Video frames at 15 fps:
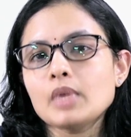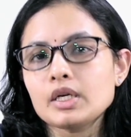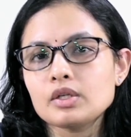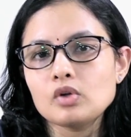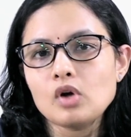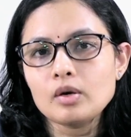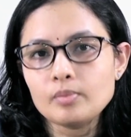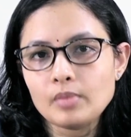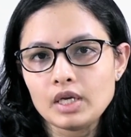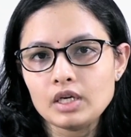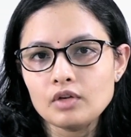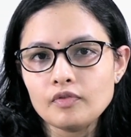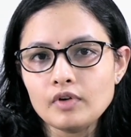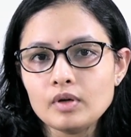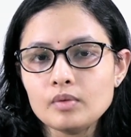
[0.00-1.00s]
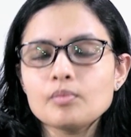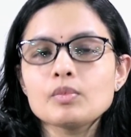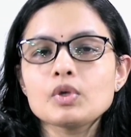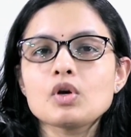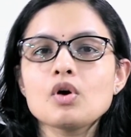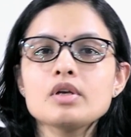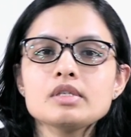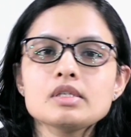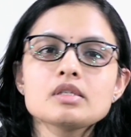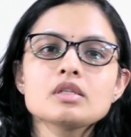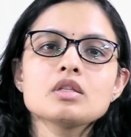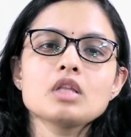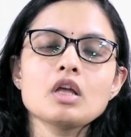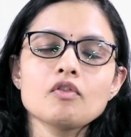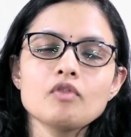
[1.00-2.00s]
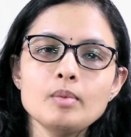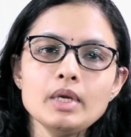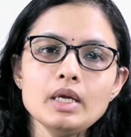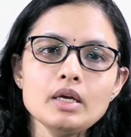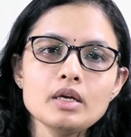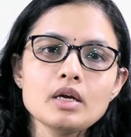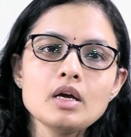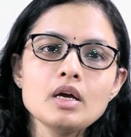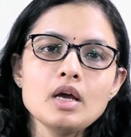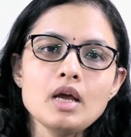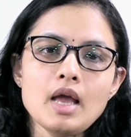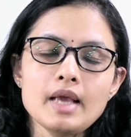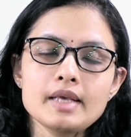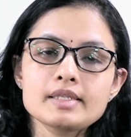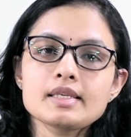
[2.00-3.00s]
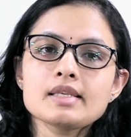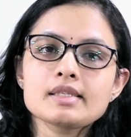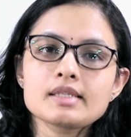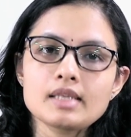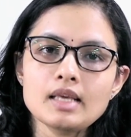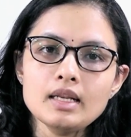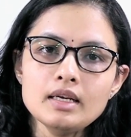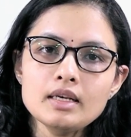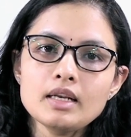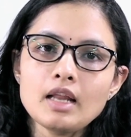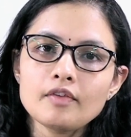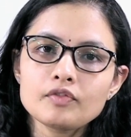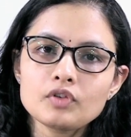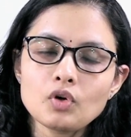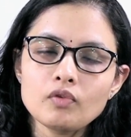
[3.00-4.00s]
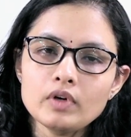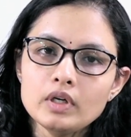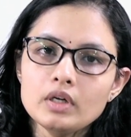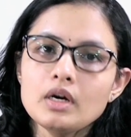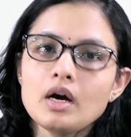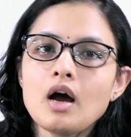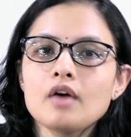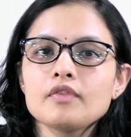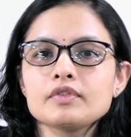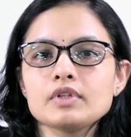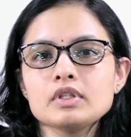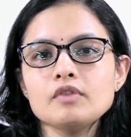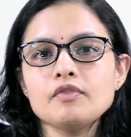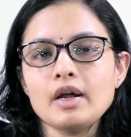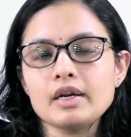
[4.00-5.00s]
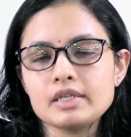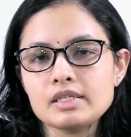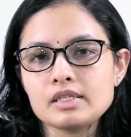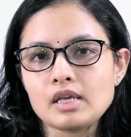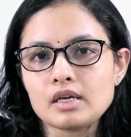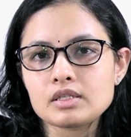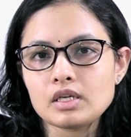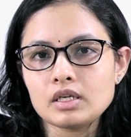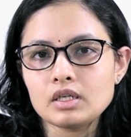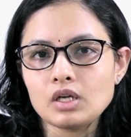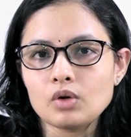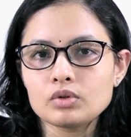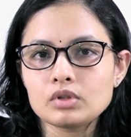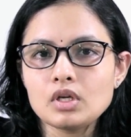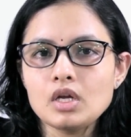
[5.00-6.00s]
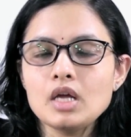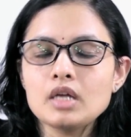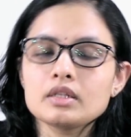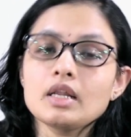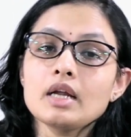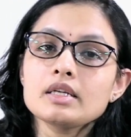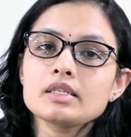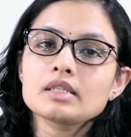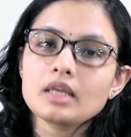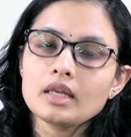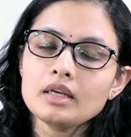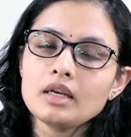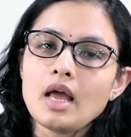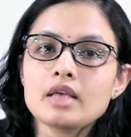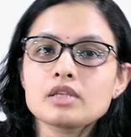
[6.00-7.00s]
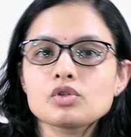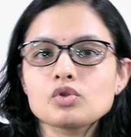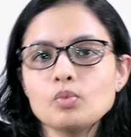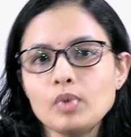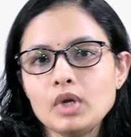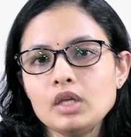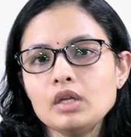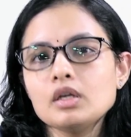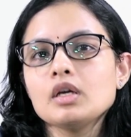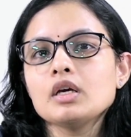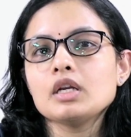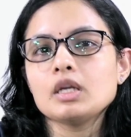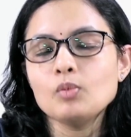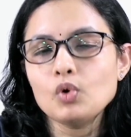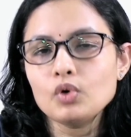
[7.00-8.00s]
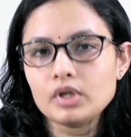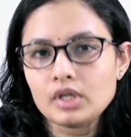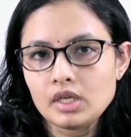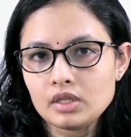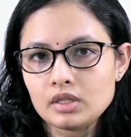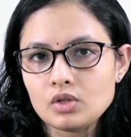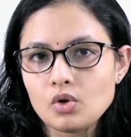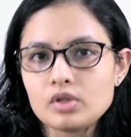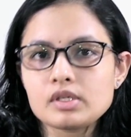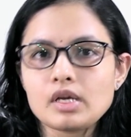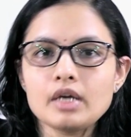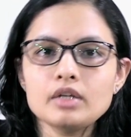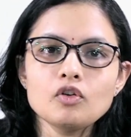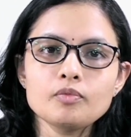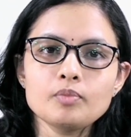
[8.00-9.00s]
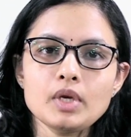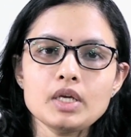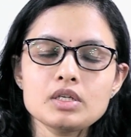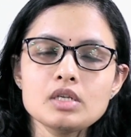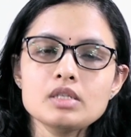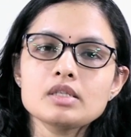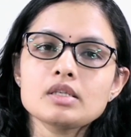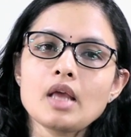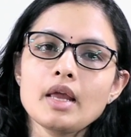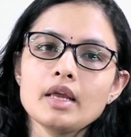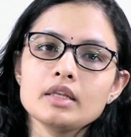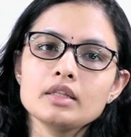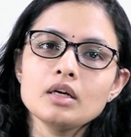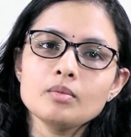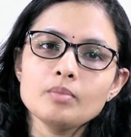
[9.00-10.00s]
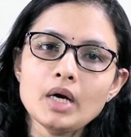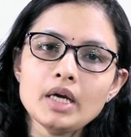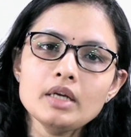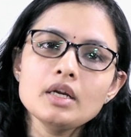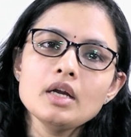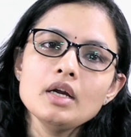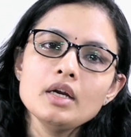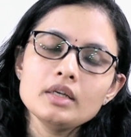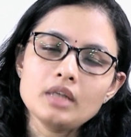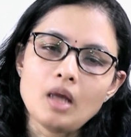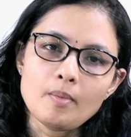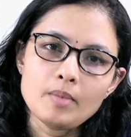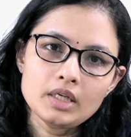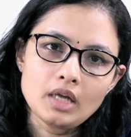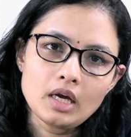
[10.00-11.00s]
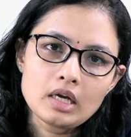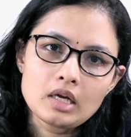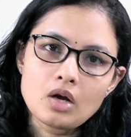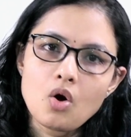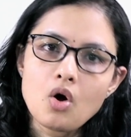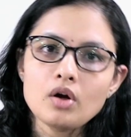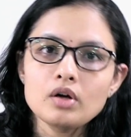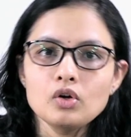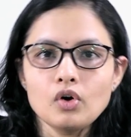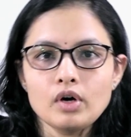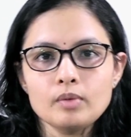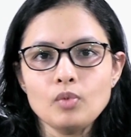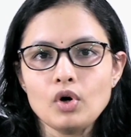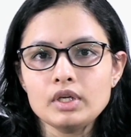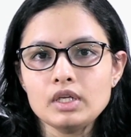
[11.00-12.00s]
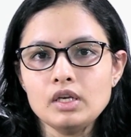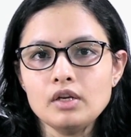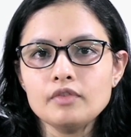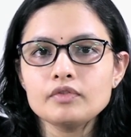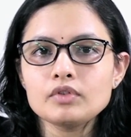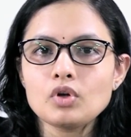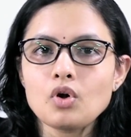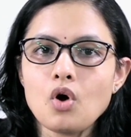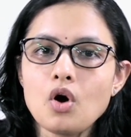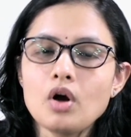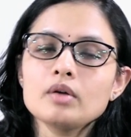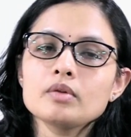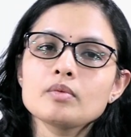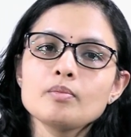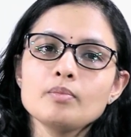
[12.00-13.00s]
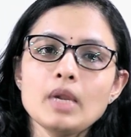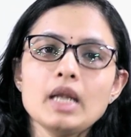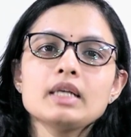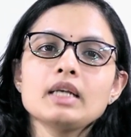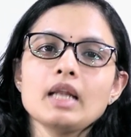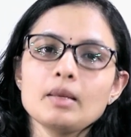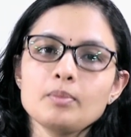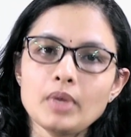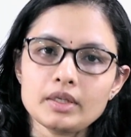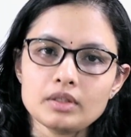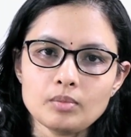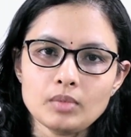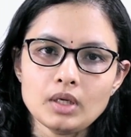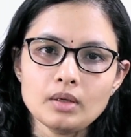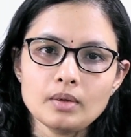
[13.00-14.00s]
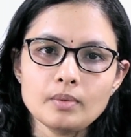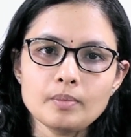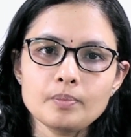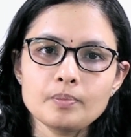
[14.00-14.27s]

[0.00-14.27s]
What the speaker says: might not benefit because there will be excess skin left over after the fat is suctioned out. That skin has to be removed in those kind of patients either by tummy tuck or lower body lift or belt lipectomy.